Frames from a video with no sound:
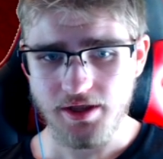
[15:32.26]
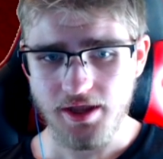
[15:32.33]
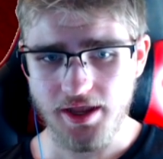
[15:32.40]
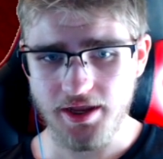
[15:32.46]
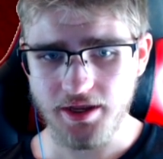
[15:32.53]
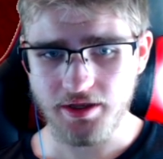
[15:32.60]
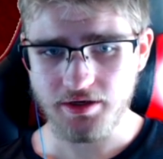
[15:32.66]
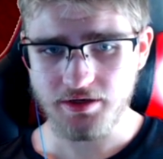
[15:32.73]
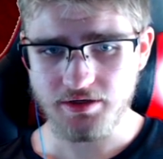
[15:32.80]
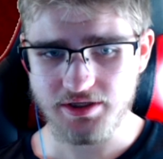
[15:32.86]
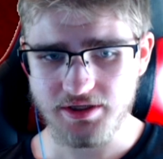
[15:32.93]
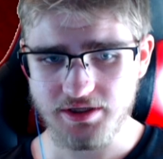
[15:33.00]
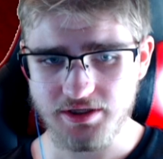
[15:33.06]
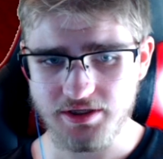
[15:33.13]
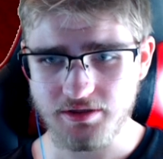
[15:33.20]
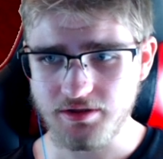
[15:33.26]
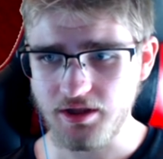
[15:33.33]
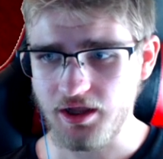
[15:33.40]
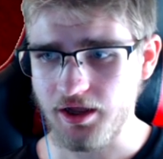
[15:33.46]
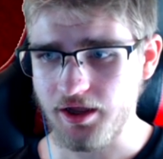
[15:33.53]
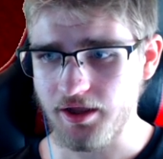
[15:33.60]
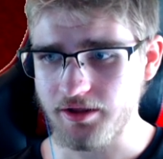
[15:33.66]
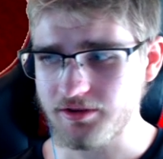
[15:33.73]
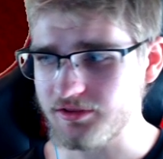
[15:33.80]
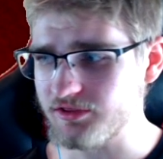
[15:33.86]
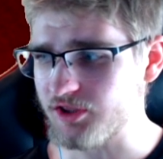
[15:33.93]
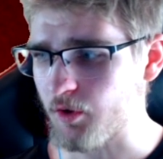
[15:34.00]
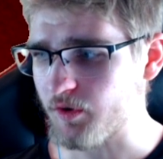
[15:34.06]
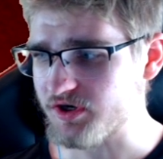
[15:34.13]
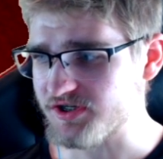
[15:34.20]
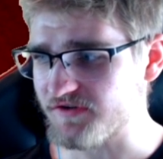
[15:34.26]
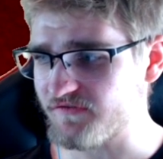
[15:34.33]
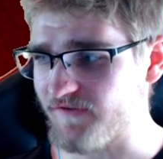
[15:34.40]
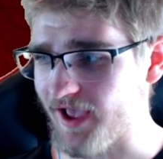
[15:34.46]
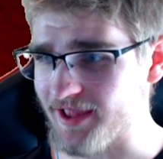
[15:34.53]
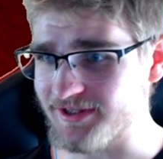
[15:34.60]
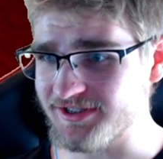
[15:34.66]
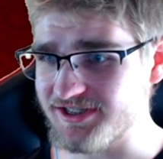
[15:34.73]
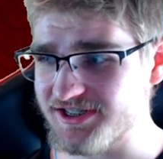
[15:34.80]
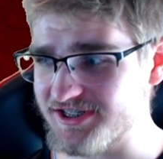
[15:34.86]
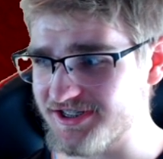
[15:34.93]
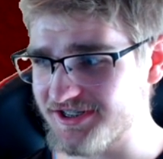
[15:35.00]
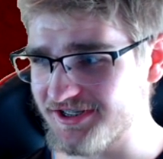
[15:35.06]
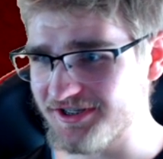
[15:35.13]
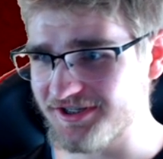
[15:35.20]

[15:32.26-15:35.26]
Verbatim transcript: and lower its defense.